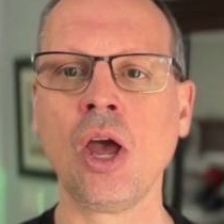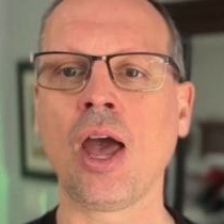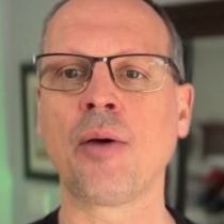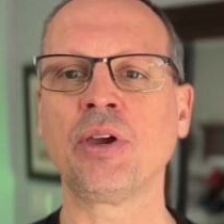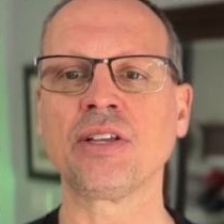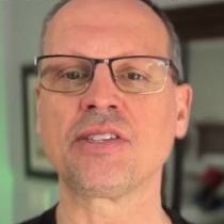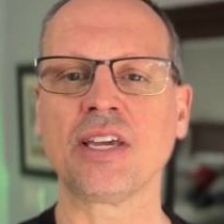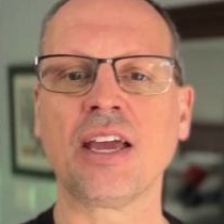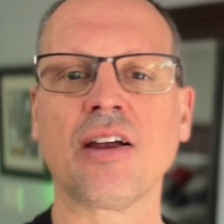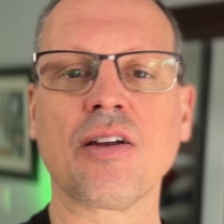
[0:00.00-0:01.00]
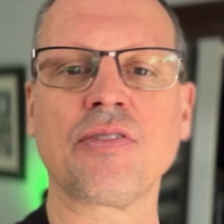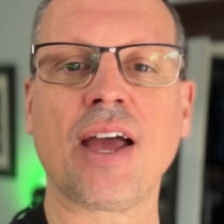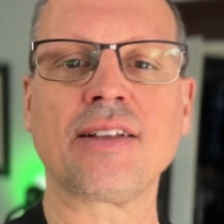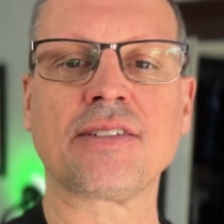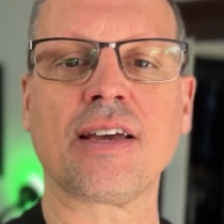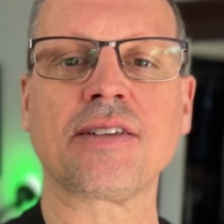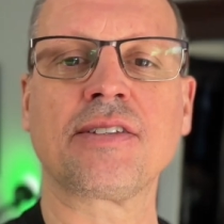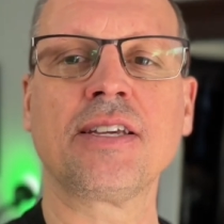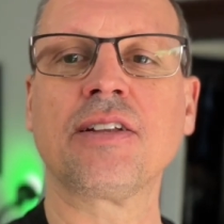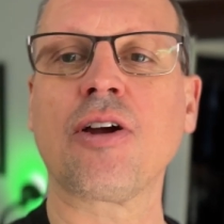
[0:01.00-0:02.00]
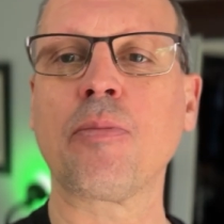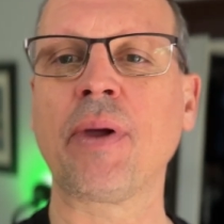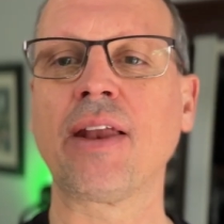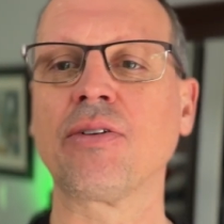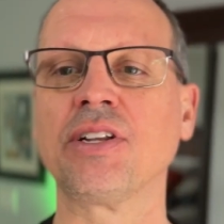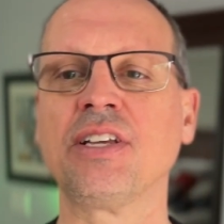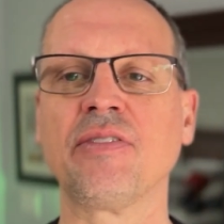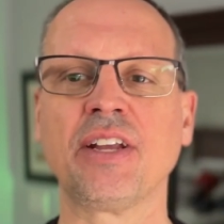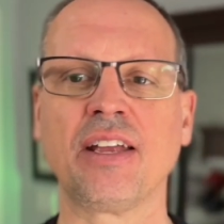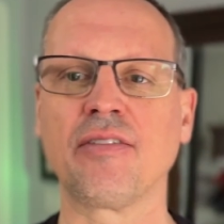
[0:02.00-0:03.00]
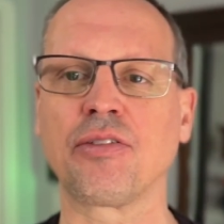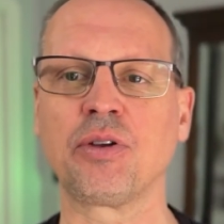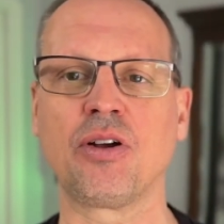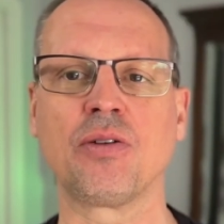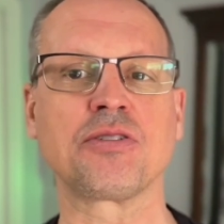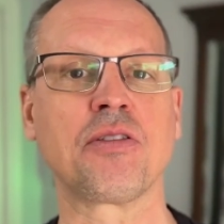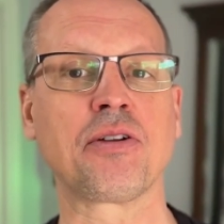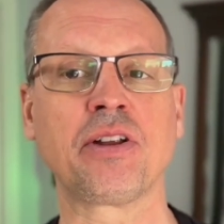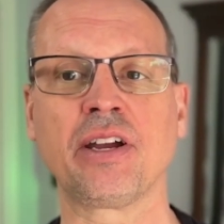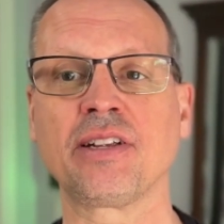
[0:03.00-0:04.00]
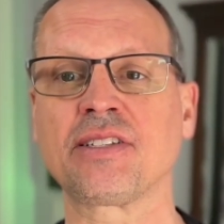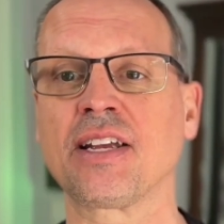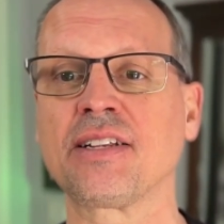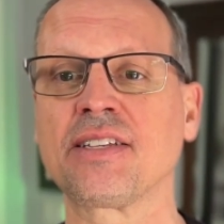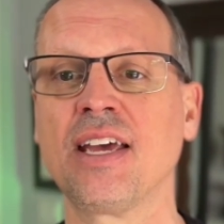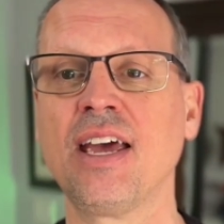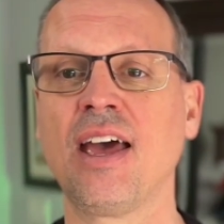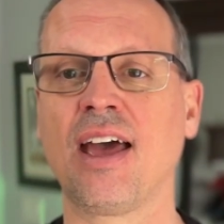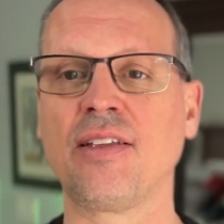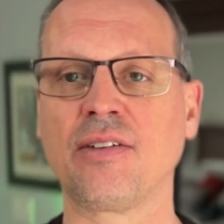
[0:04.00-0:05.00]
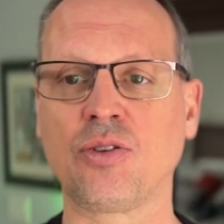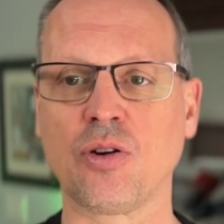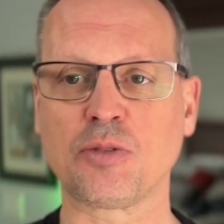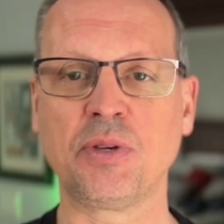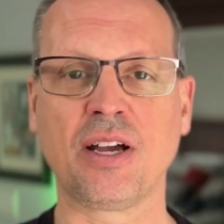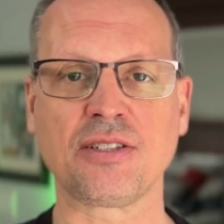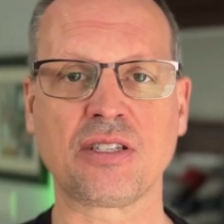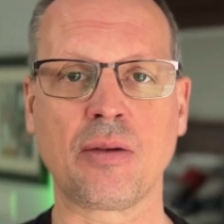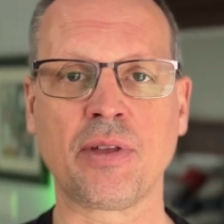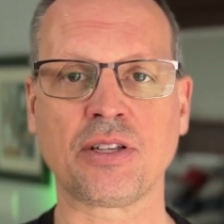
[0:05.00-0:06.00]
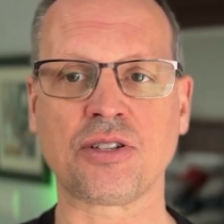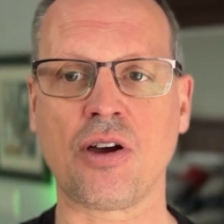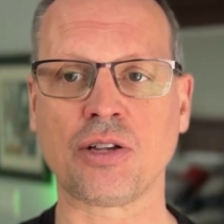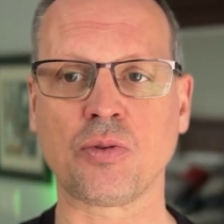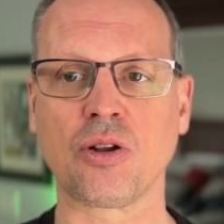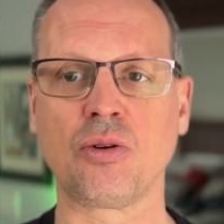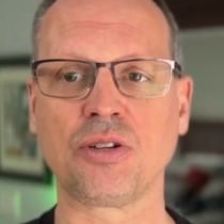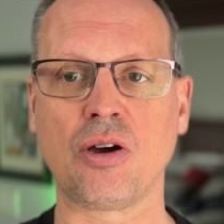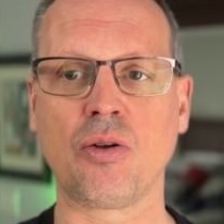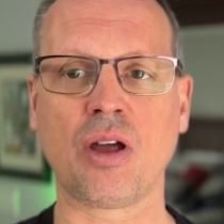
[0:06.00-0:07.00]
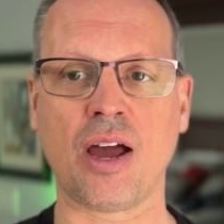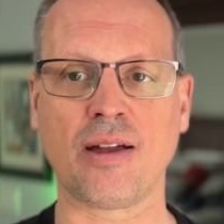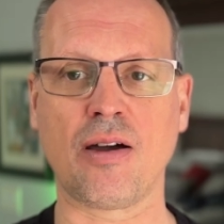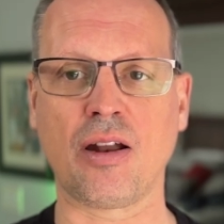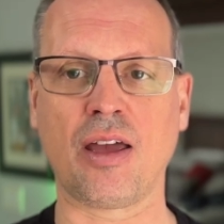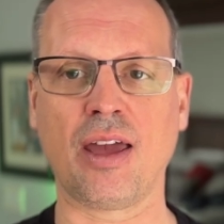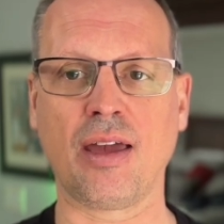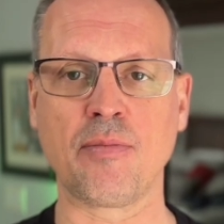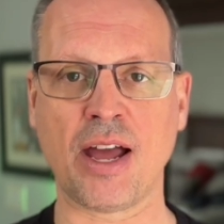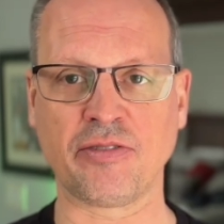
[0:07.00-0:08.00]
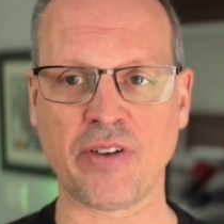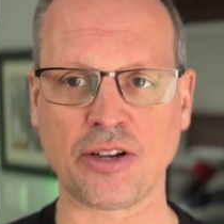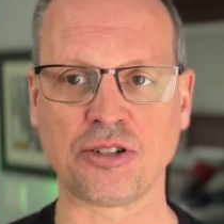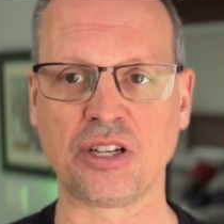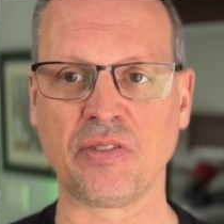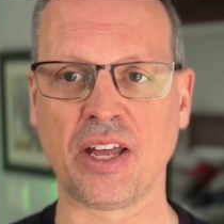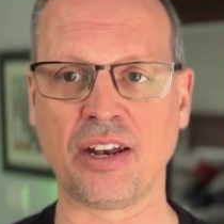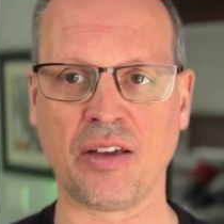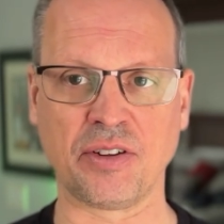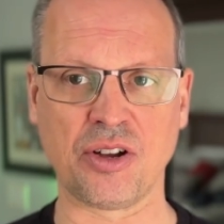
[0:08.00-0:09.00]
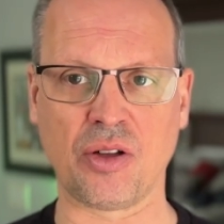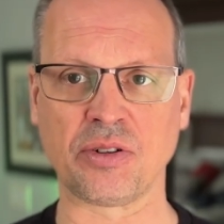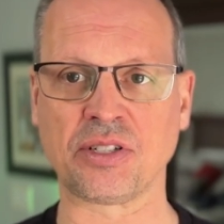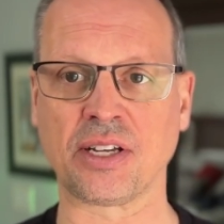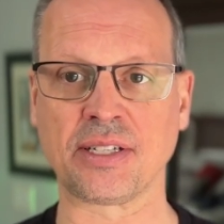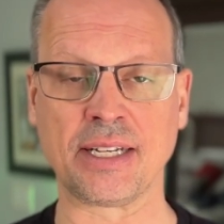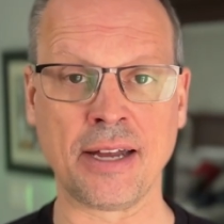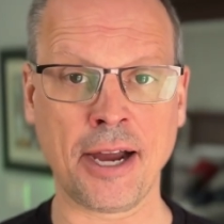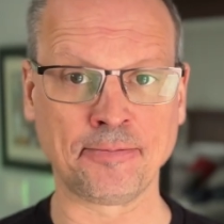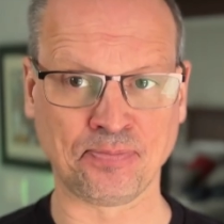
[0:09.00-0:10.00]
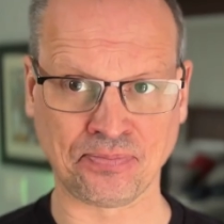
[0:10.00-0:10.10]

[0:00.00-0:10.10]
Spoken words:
And we can see here that CNR paid out a dividend of $3.39. And then, of course, because some of the stocks were loaned out, I got a manufacturer dividend of $1.69.